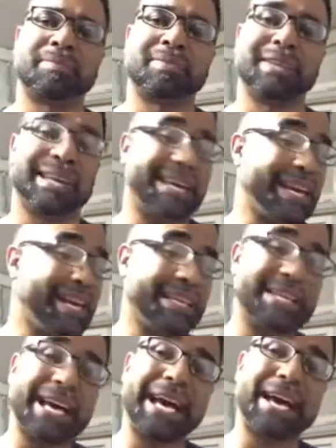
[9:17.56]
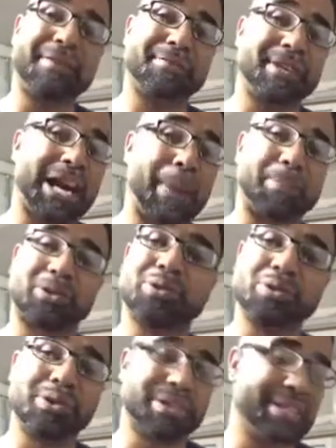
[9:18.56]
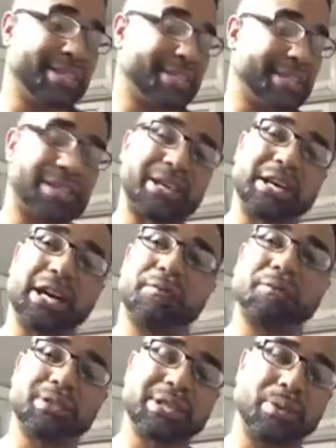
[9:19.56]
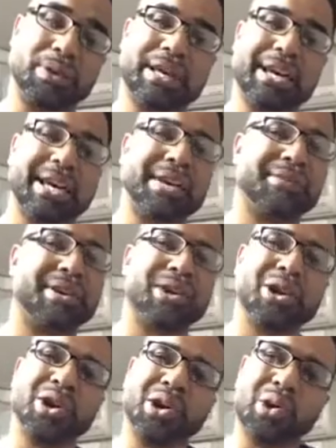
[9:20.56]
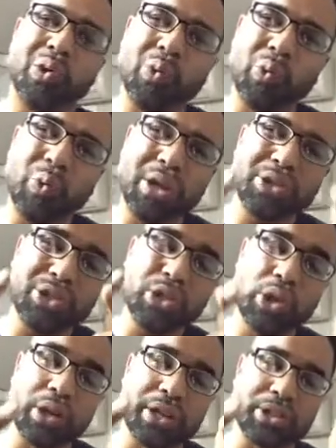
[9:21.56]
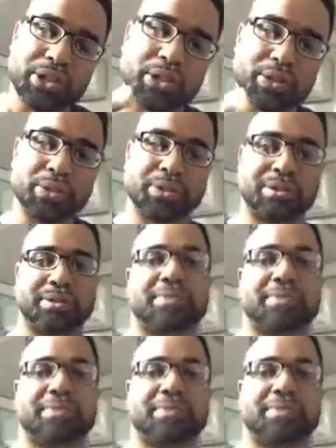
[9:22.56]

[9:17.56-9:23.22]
and he didn't have the opportunities and the comforts that we have, what's your excuse?